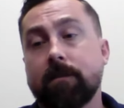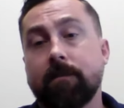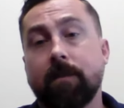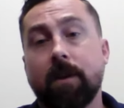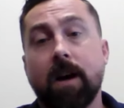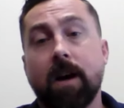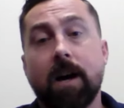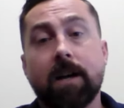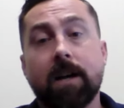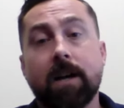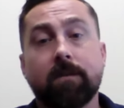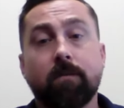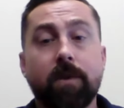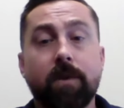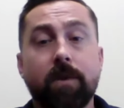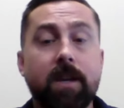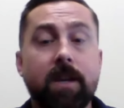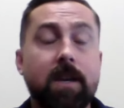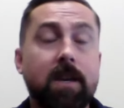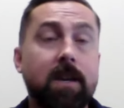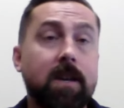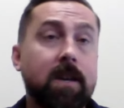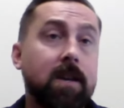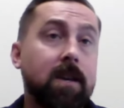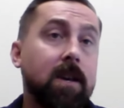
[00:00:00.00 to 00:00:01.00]
For us,
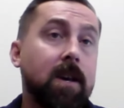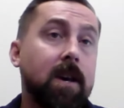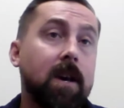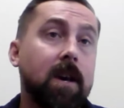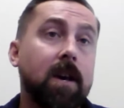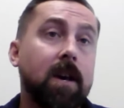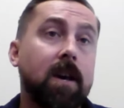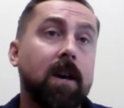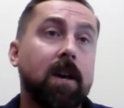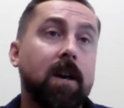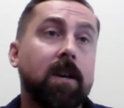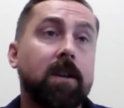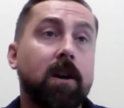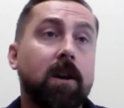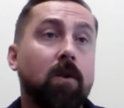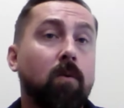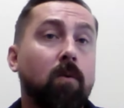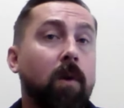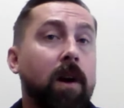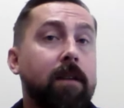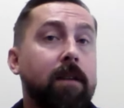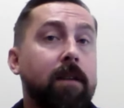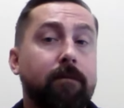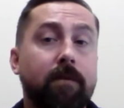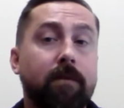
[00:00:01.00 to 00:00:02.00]
we, you know,
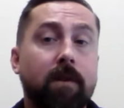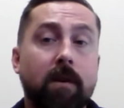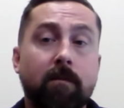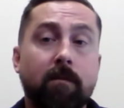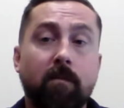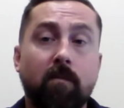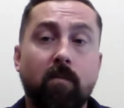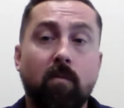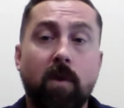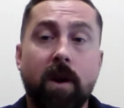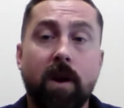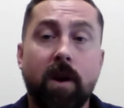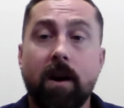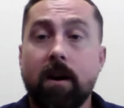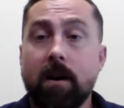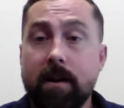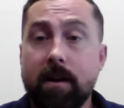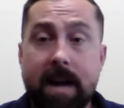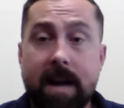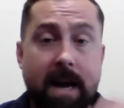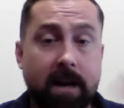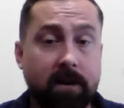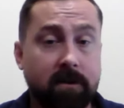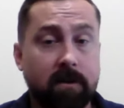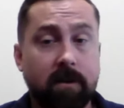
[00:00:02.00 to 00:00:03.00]
went from where
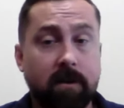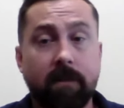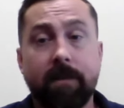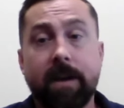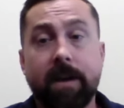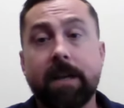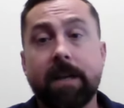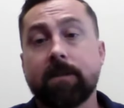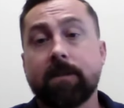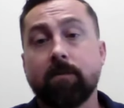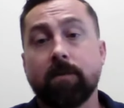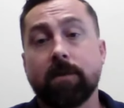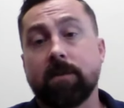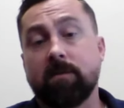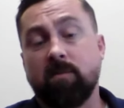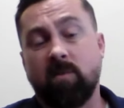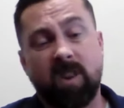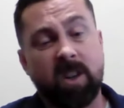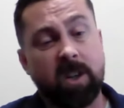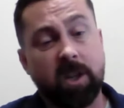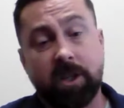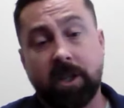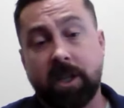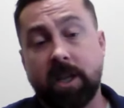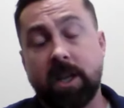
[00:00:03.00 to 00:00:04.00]
national events was, we're
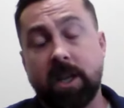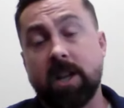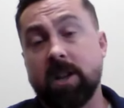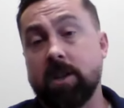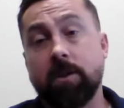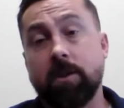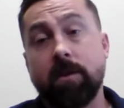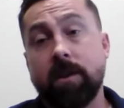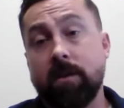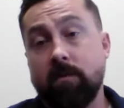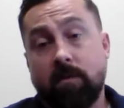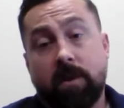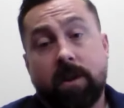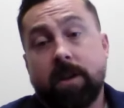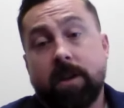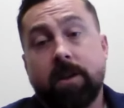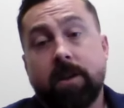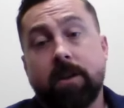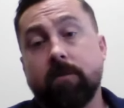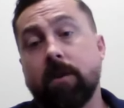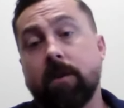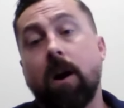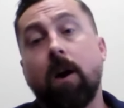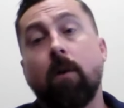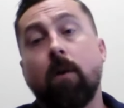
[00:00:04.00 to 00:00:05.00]
just going to do it, we're going to
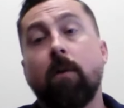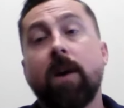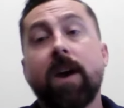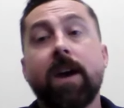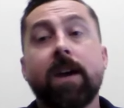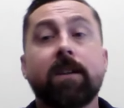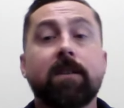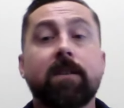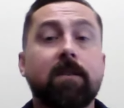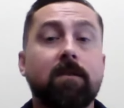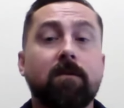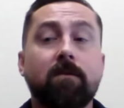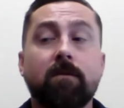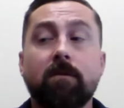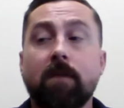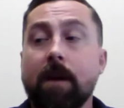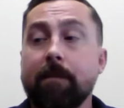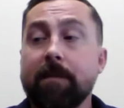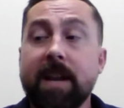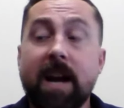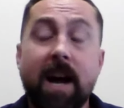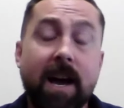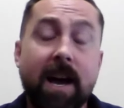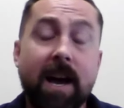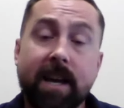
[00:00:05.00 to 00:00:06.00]
do it our way, to, I
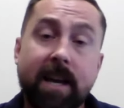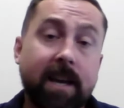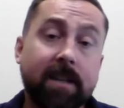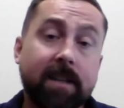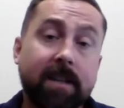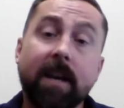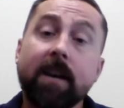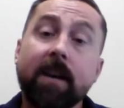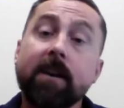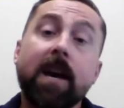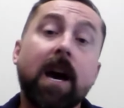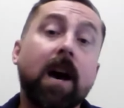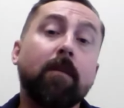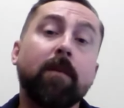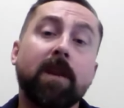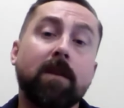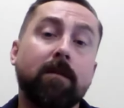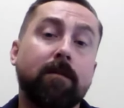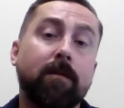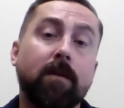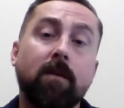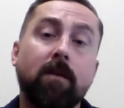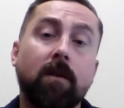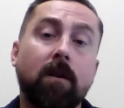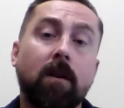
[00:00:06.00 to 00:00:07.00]
mean, I can't tell you how many
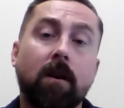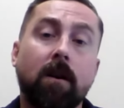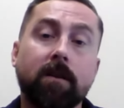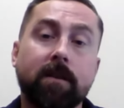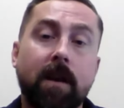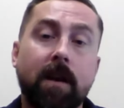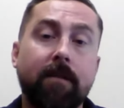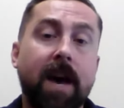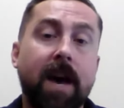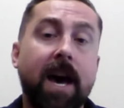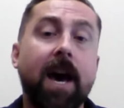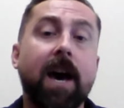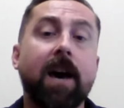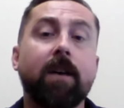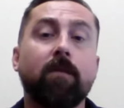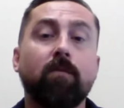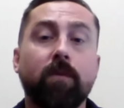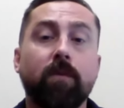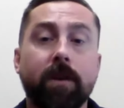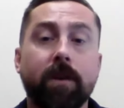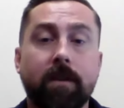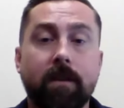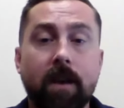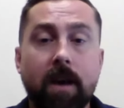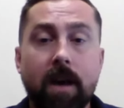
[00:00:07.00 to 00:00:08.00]
phone calls I've had
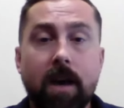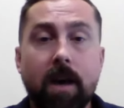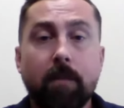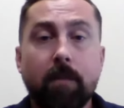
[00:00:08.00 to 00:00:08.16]
with